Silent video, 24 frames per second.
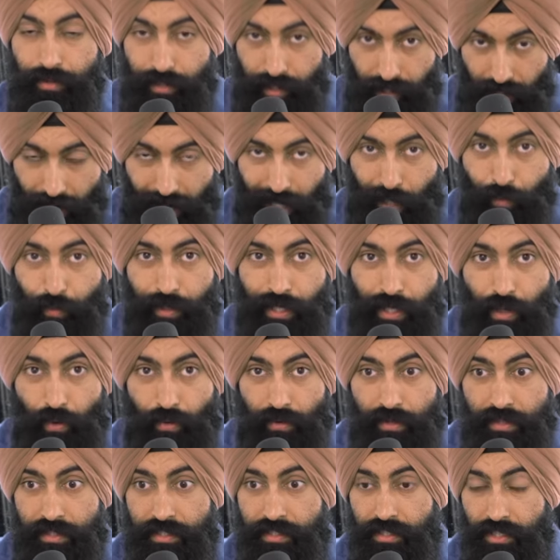the equity
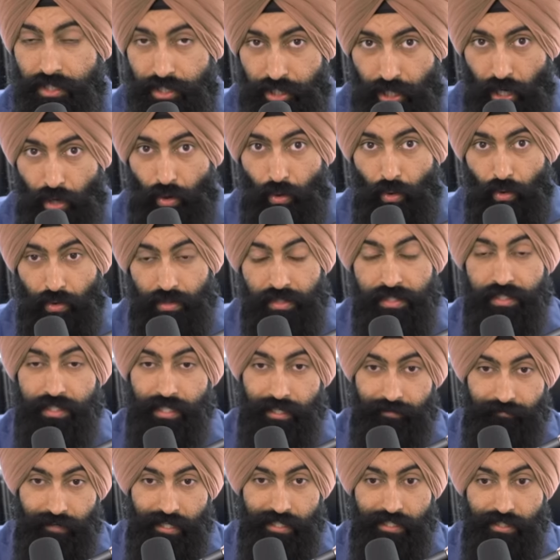owners, the shareholders,
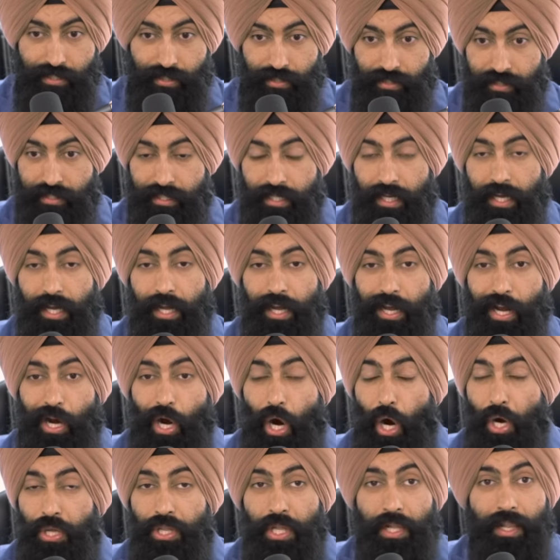the investors
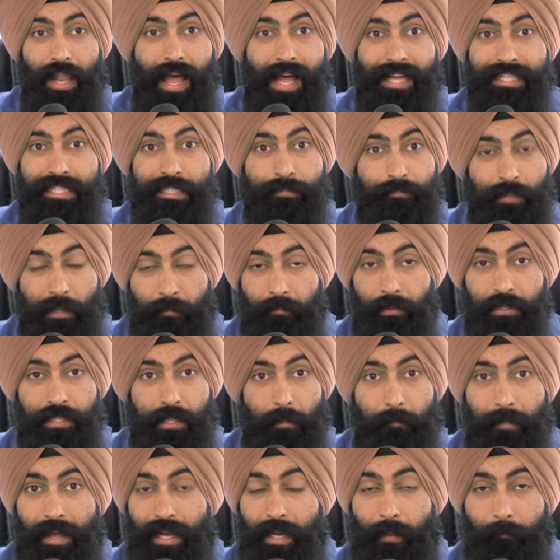are the last people
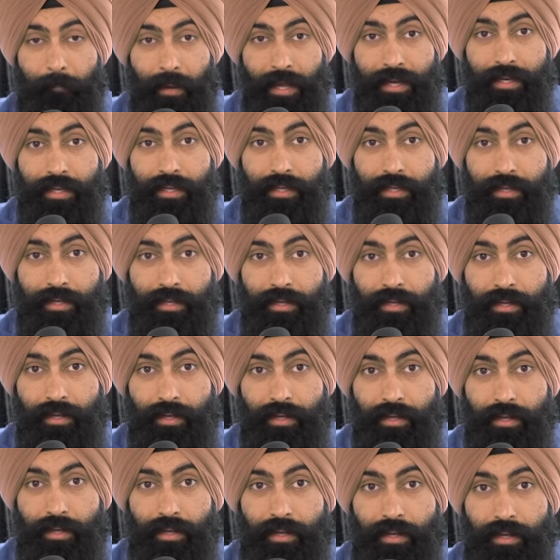to make a penny.
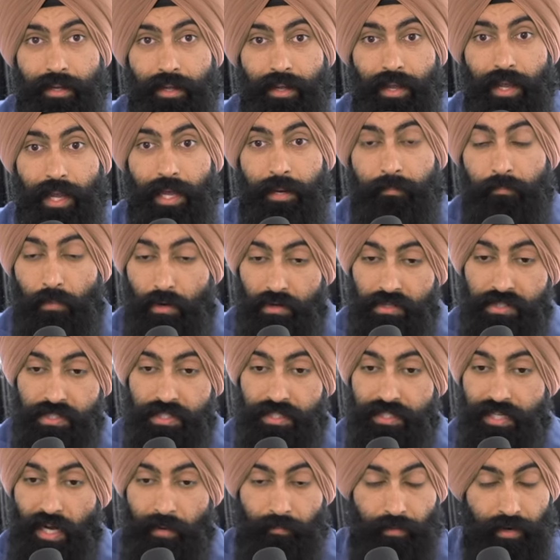And most
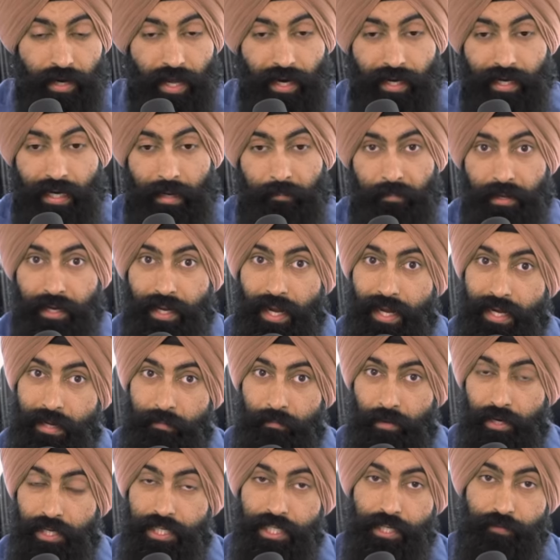of the time, you're not going to make any
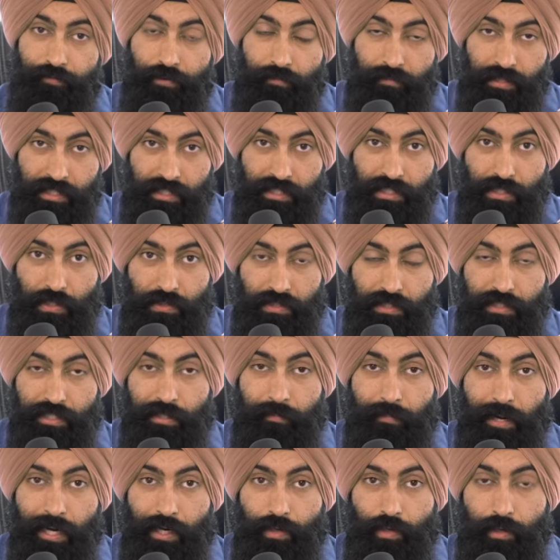money if your business goes
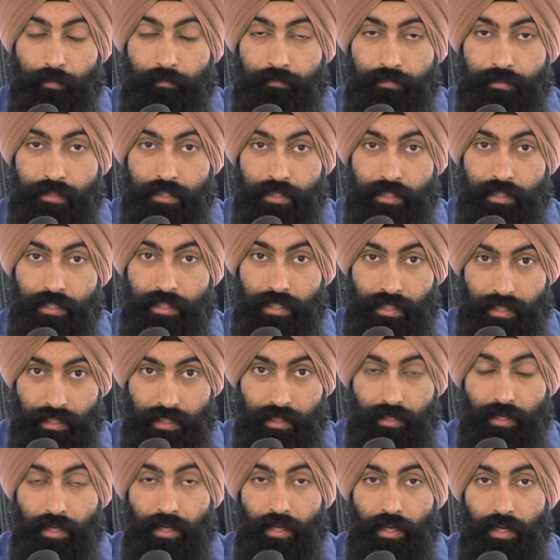into bankruptcy.